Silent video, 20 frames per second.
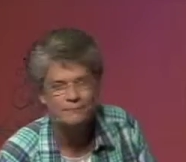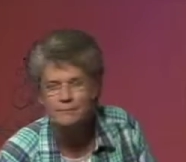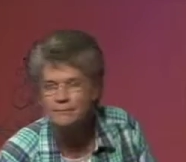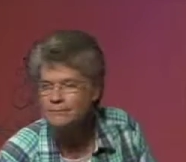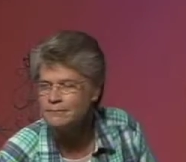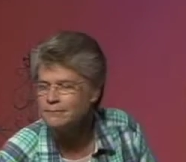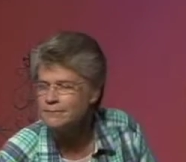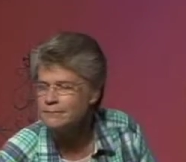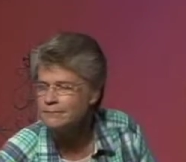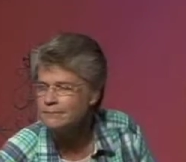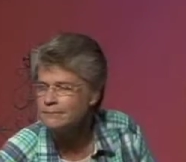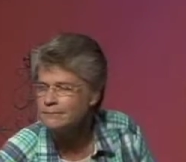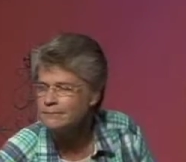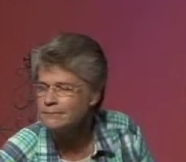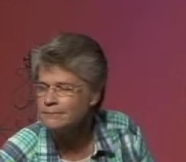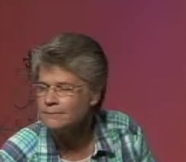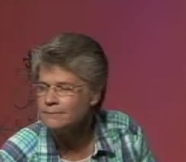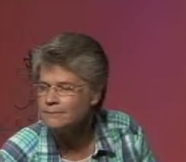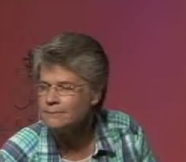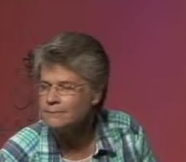
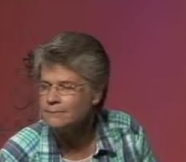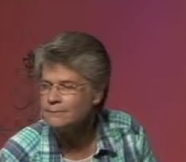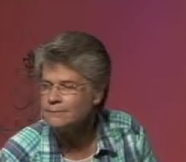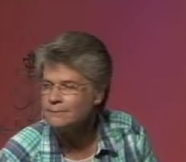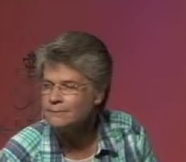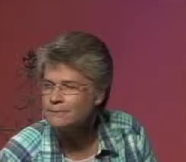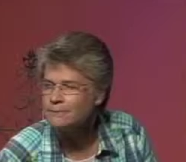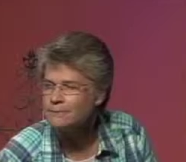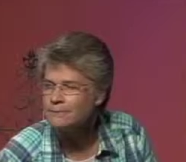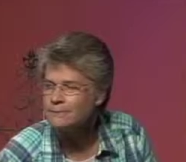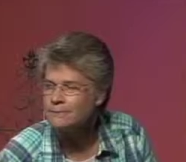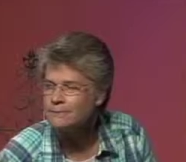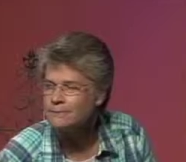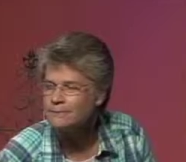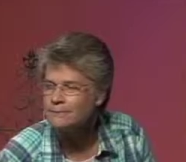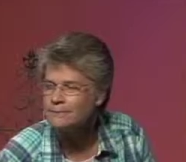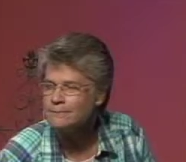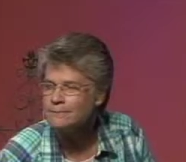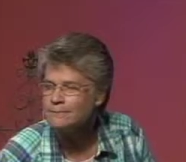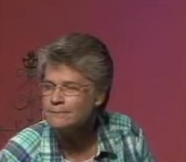
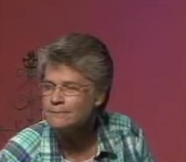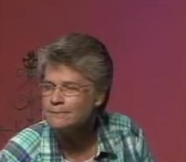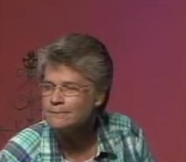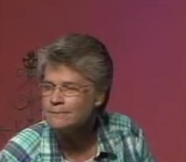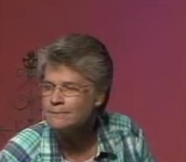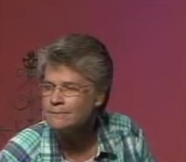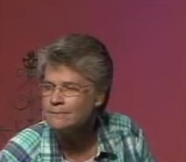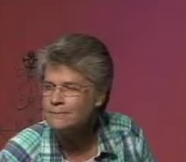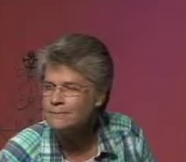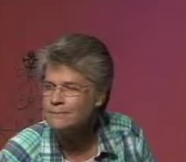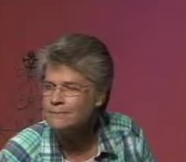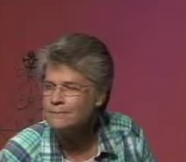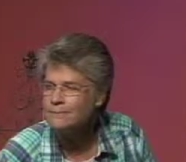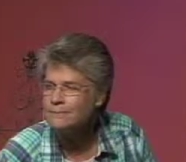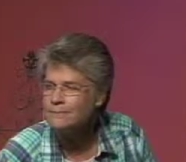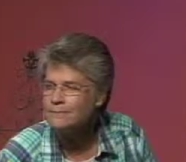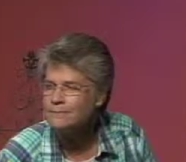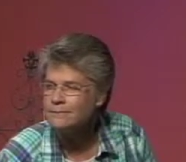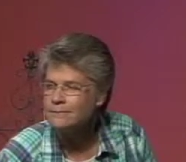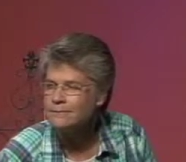
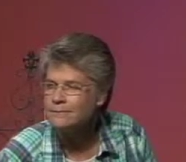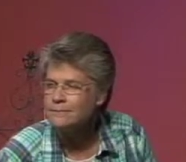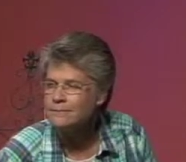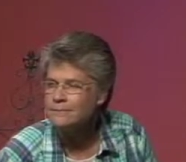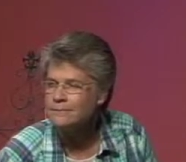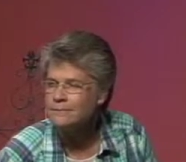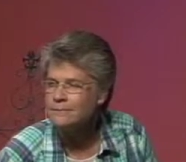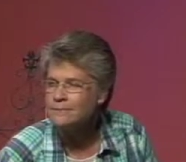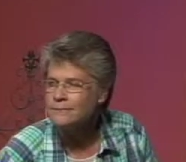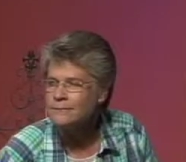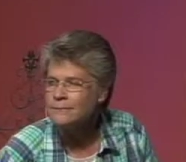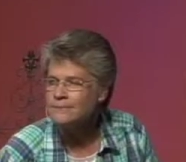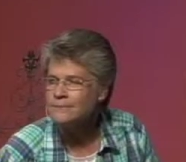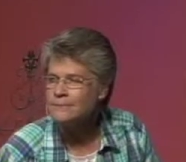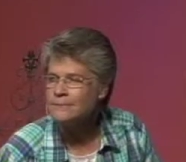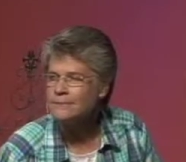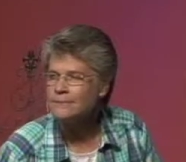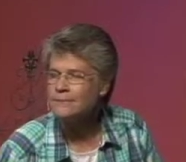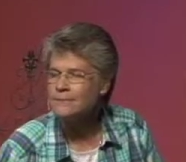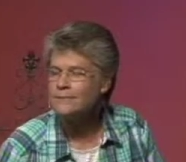
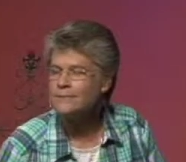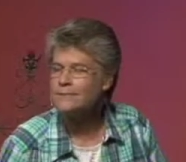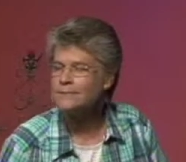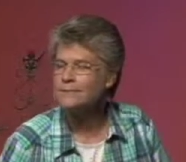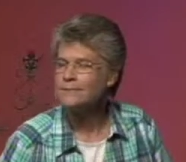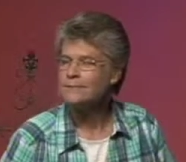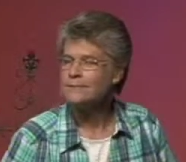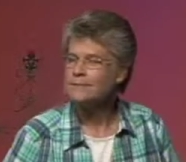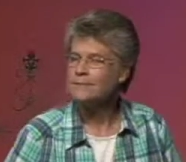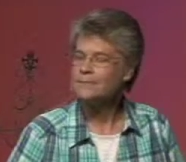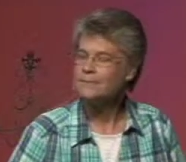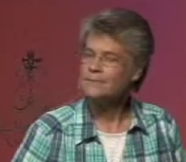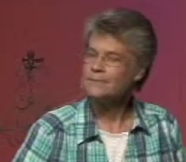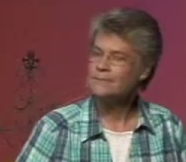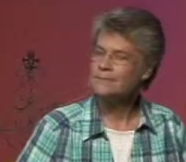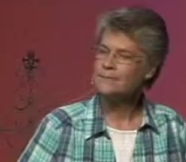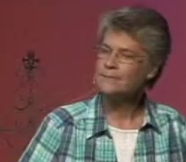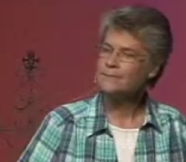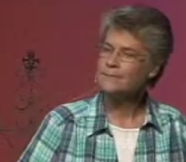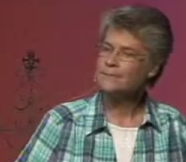
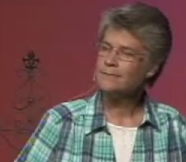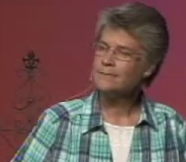Nobody speaks.